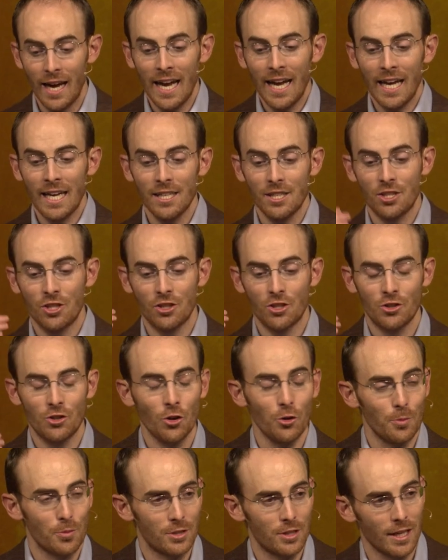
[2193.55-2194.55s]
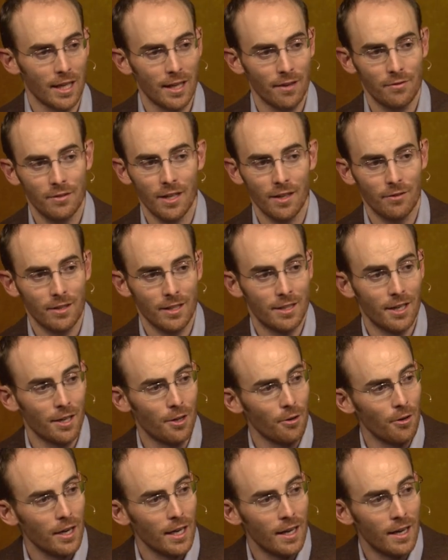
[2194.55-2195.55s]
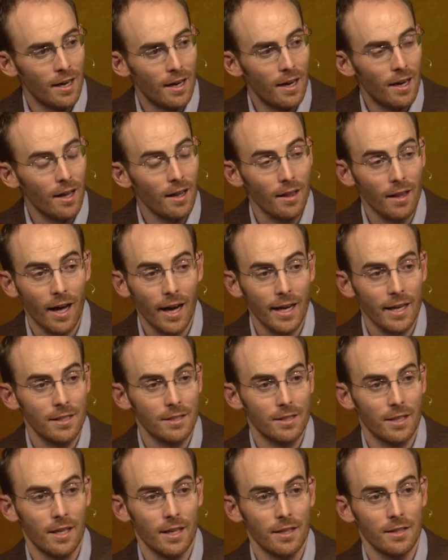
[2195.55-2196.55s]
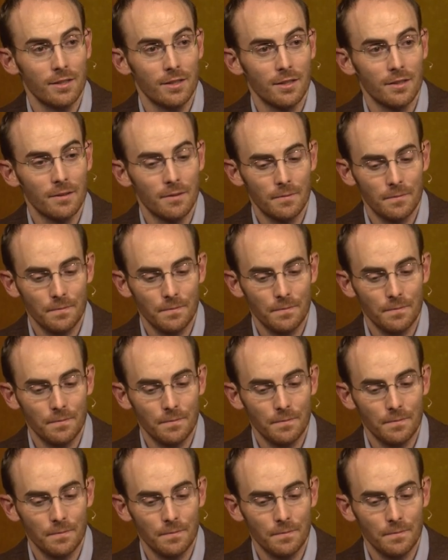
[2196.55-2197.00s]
he stoops to give Diggory a lion's kiss.